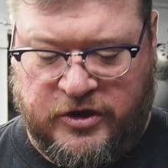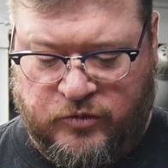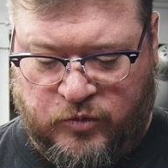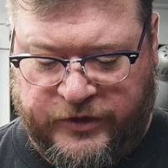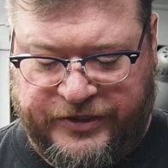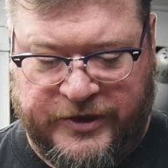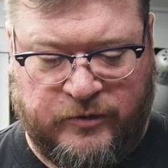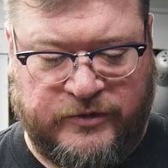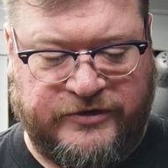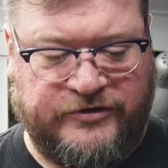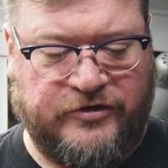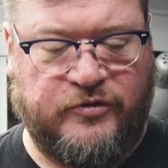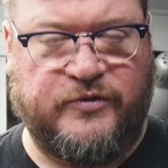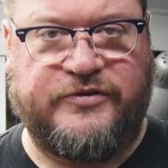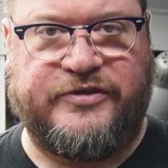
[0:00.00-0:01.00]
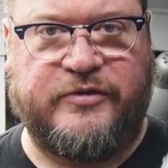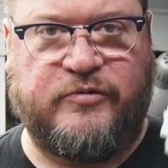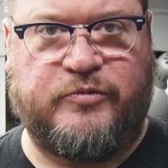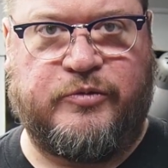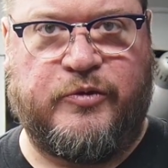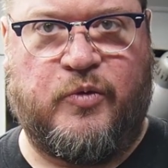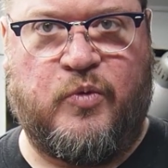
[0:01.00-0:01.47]
What they would do is they
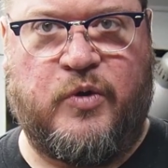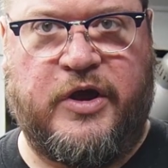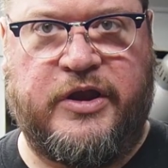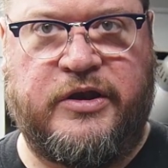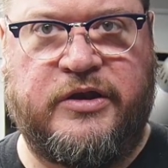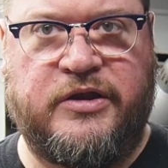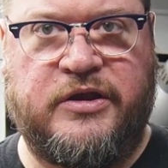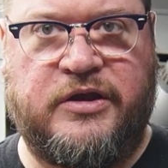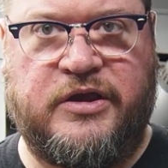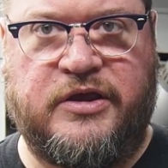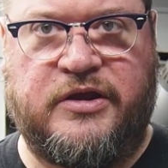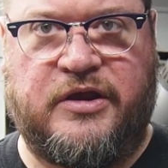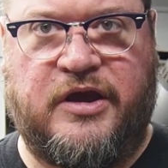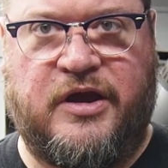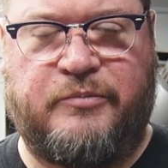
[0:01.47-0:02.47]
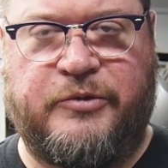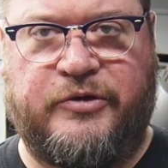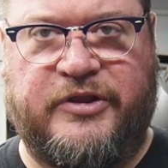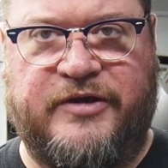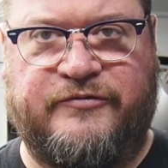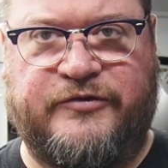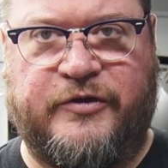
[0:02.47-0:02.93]
would put one in the upper
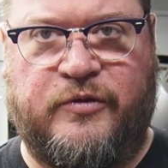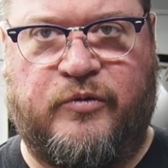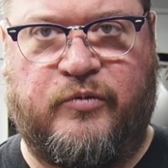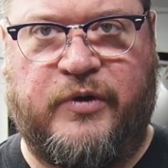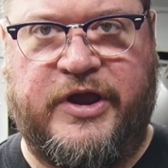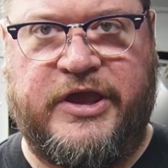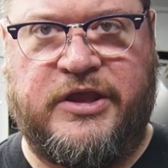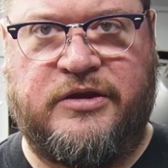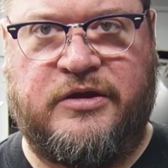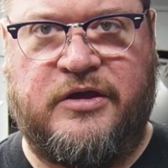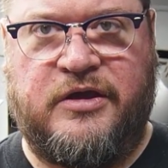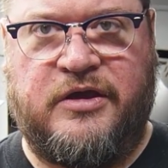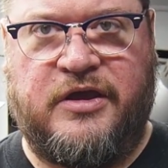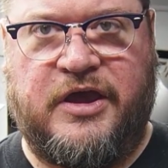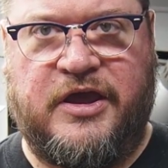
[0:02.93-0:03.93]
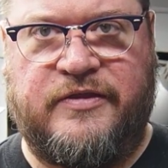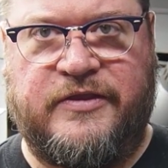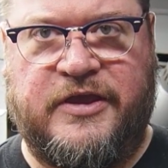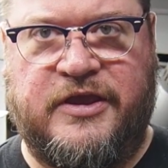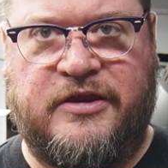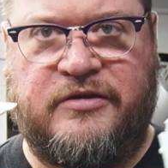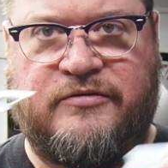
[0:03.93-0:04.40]
left or right and
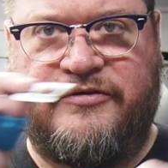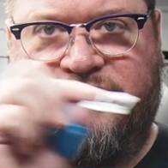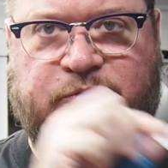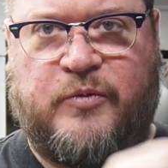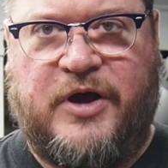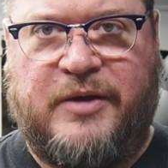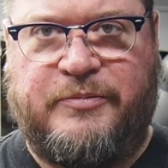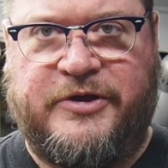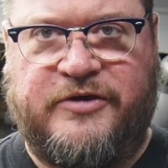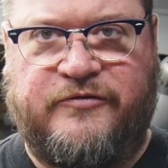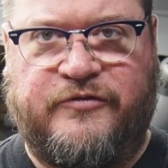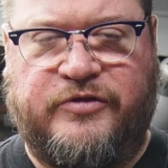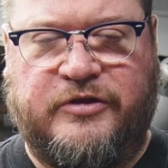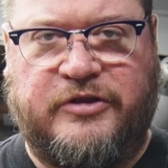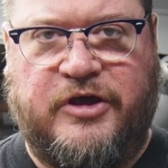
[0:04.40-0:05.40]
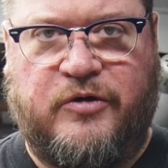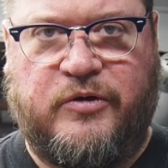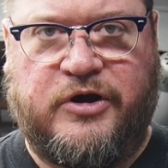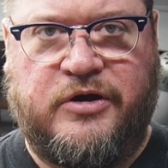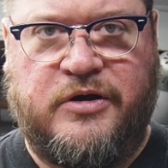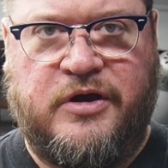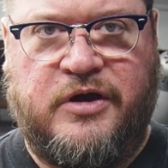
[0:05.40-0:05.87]
then swap it for the lower.